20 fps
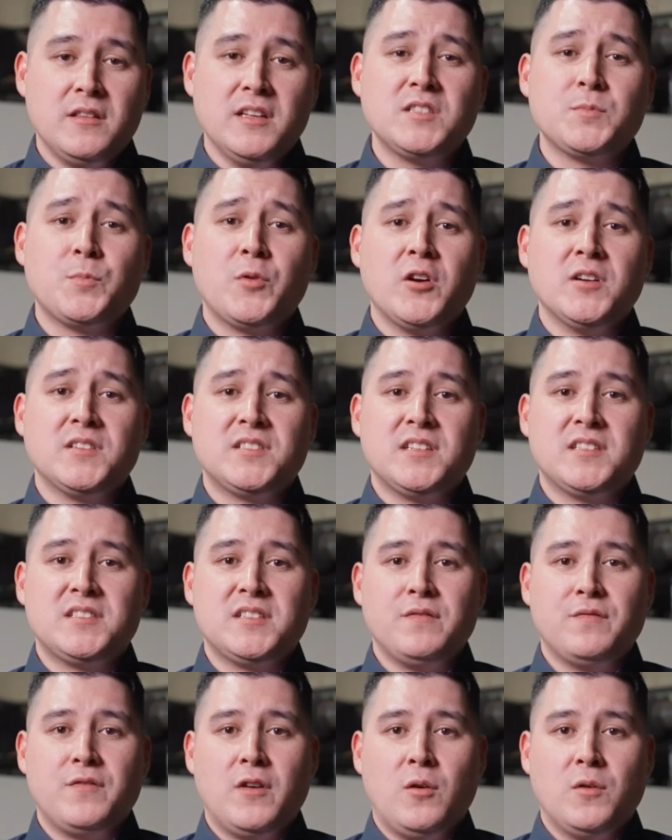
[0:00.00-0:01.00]
This process
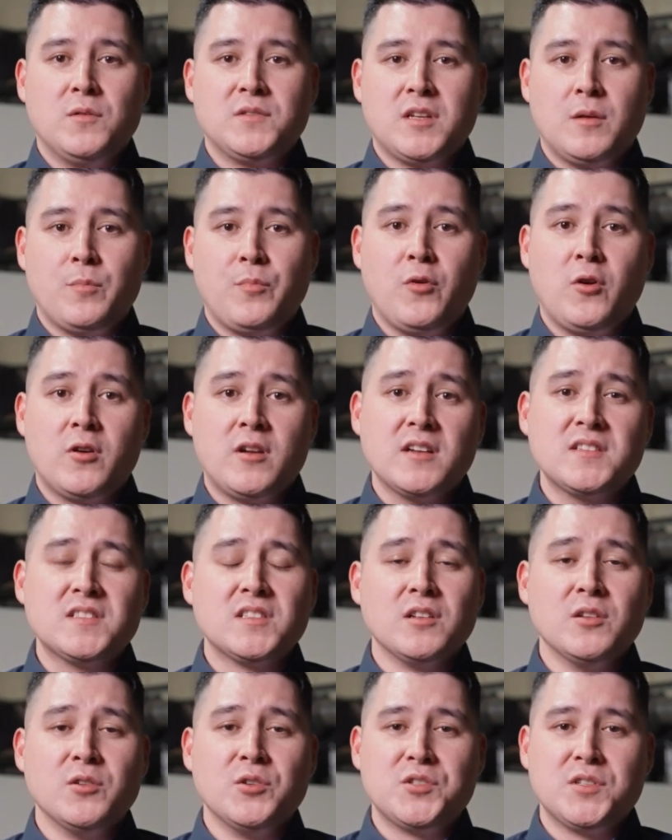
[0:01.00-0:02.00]
involves a product
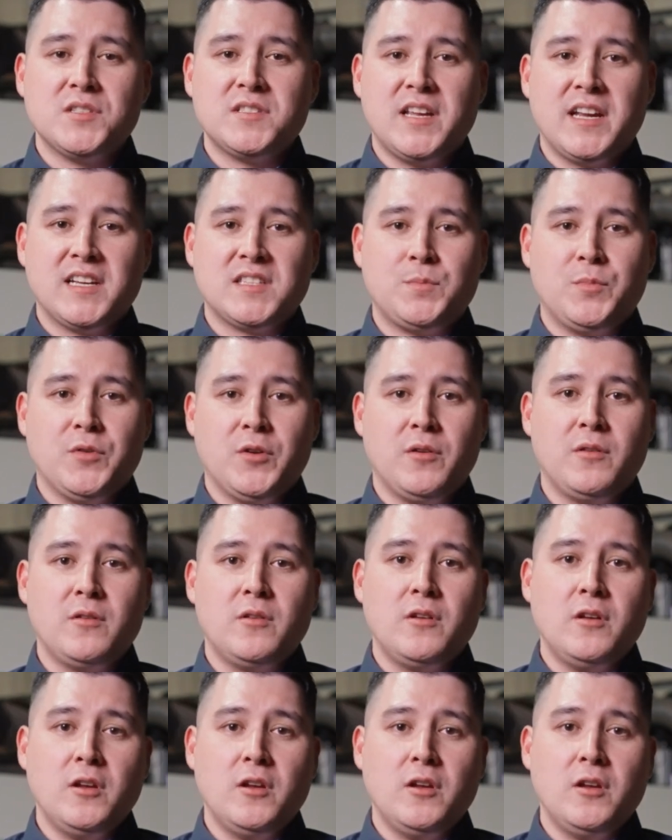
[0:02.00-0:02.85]
solutions expert